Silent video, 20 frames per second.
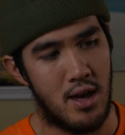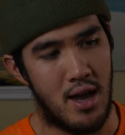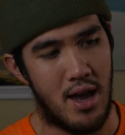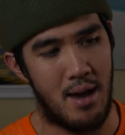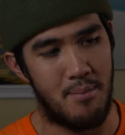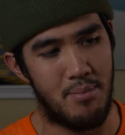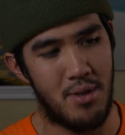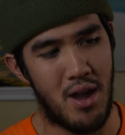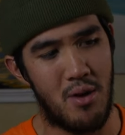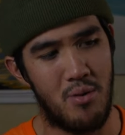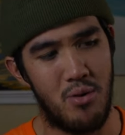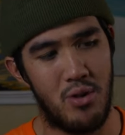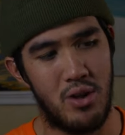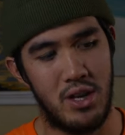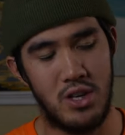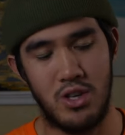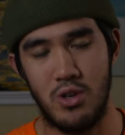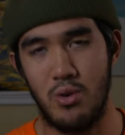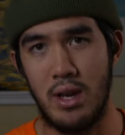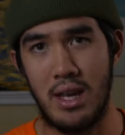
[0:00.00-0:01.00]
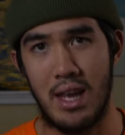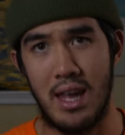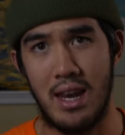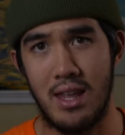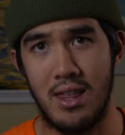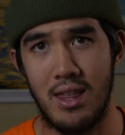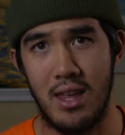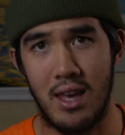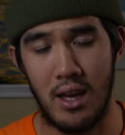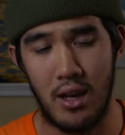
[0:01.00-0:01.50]
I'm not really doing
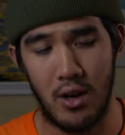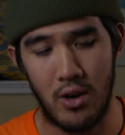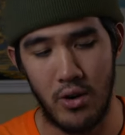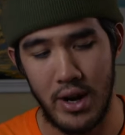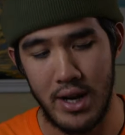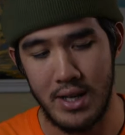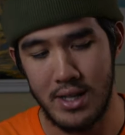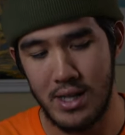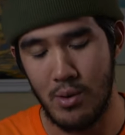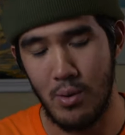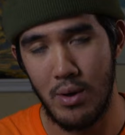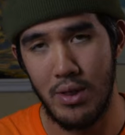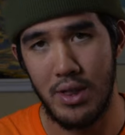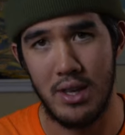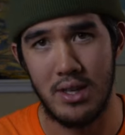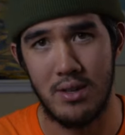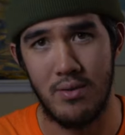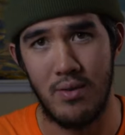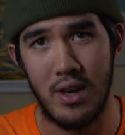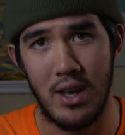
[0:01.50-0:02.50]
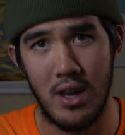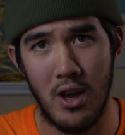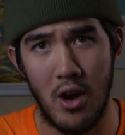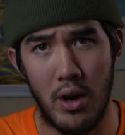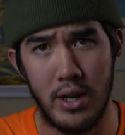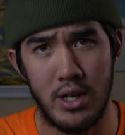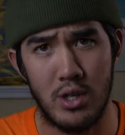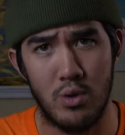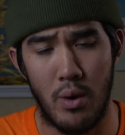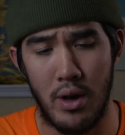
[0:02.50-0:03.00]
anything crazy with this video.
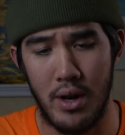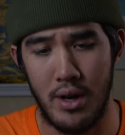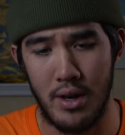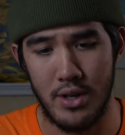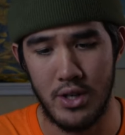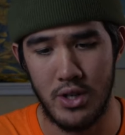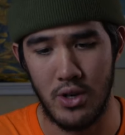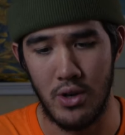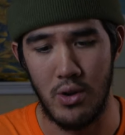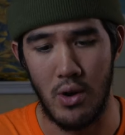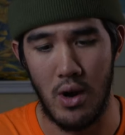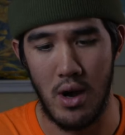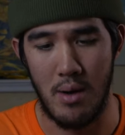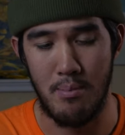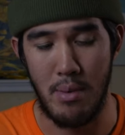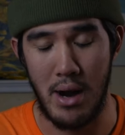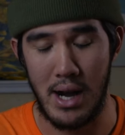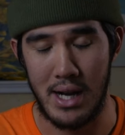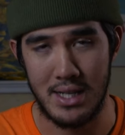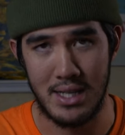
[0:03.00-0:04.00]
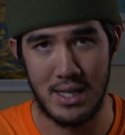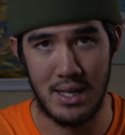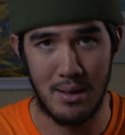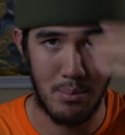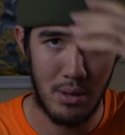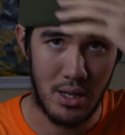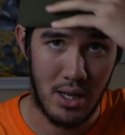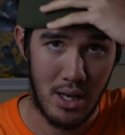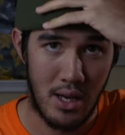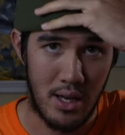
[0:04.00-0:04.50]
I just wanted to show you an
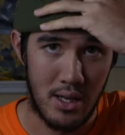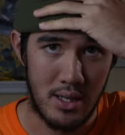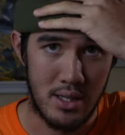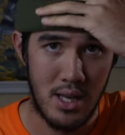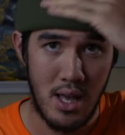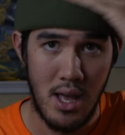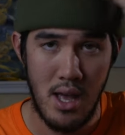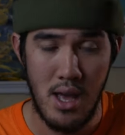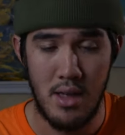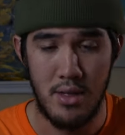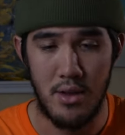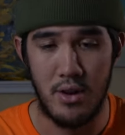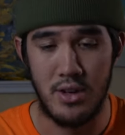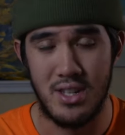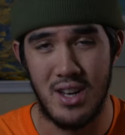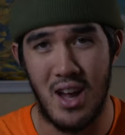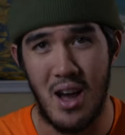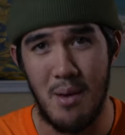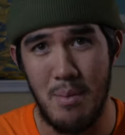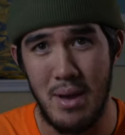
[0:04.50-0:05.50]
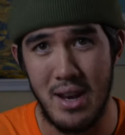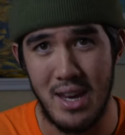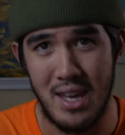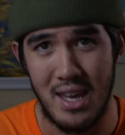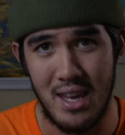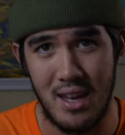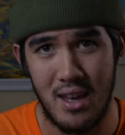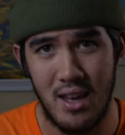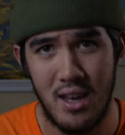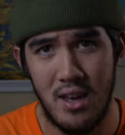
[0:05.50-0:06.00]
unboxing because there's not
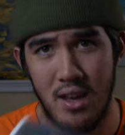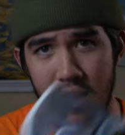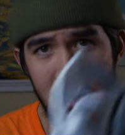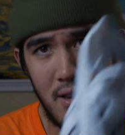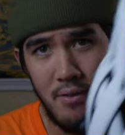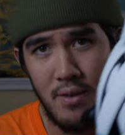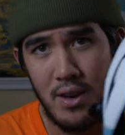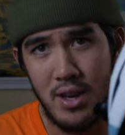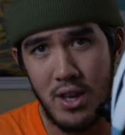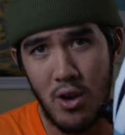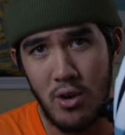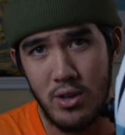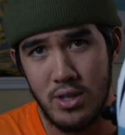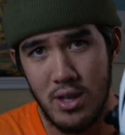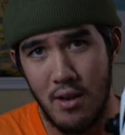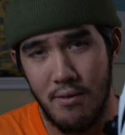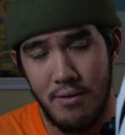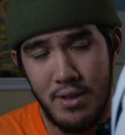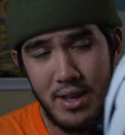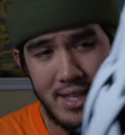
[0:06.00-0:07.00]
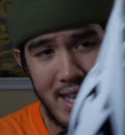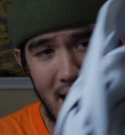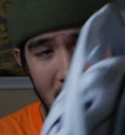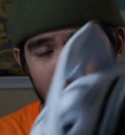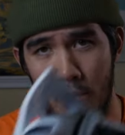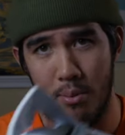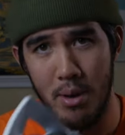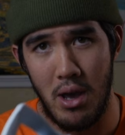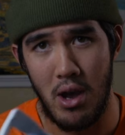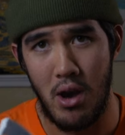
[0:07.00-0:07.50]
many videos of this
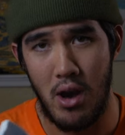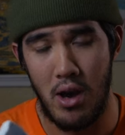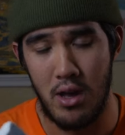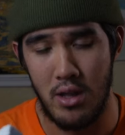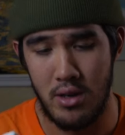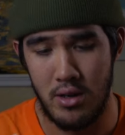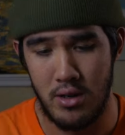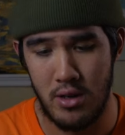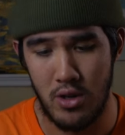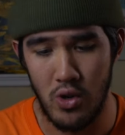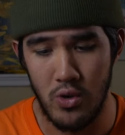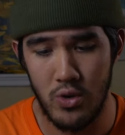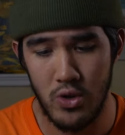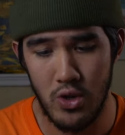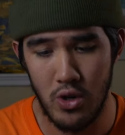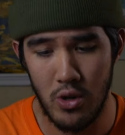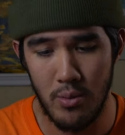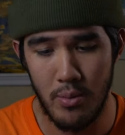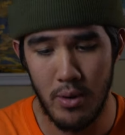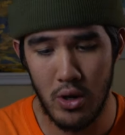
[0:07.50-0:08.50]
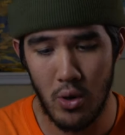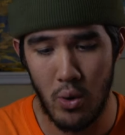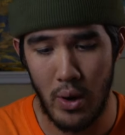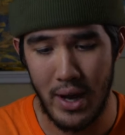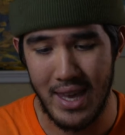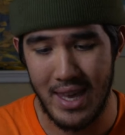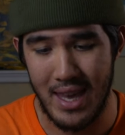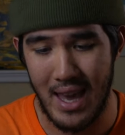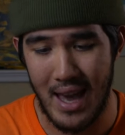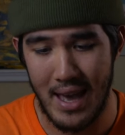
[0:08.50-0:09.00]
helmet on YouTube
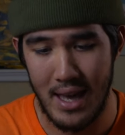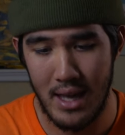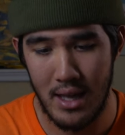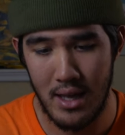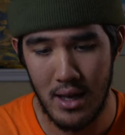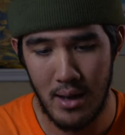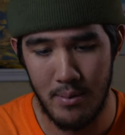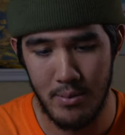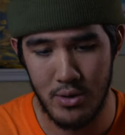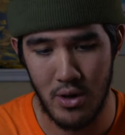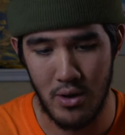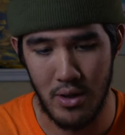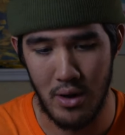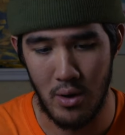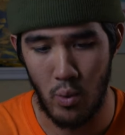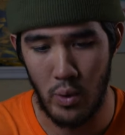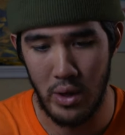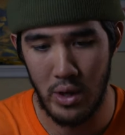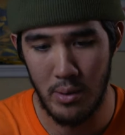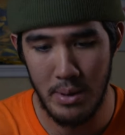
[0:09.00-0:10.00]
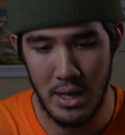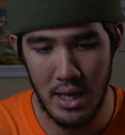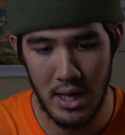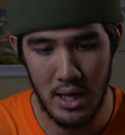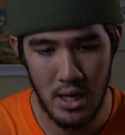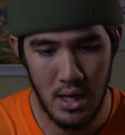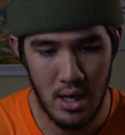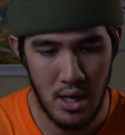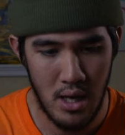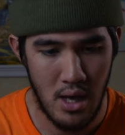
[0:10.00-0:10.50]
quite yet. I'm sure there will
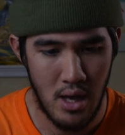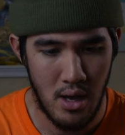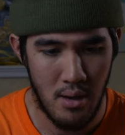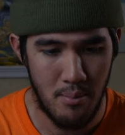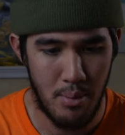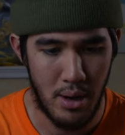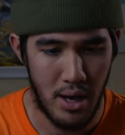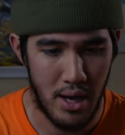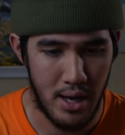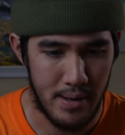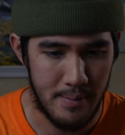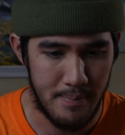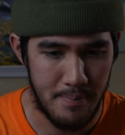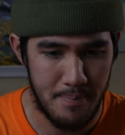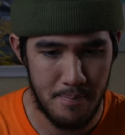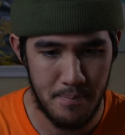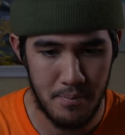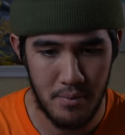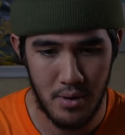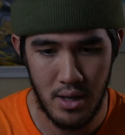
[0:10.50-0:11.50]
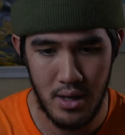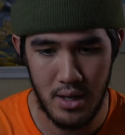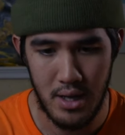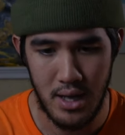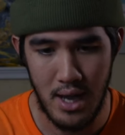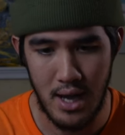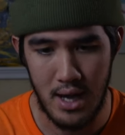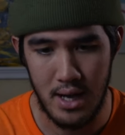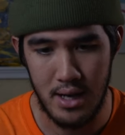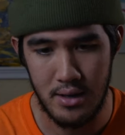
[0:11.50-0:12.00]
be, but
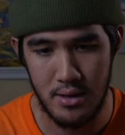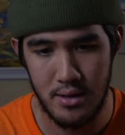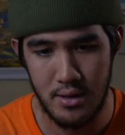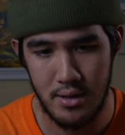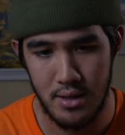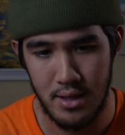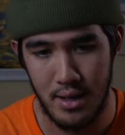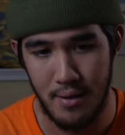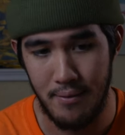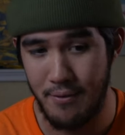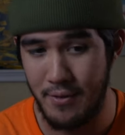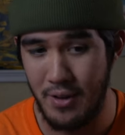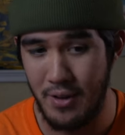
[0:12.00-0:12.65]
yeah, it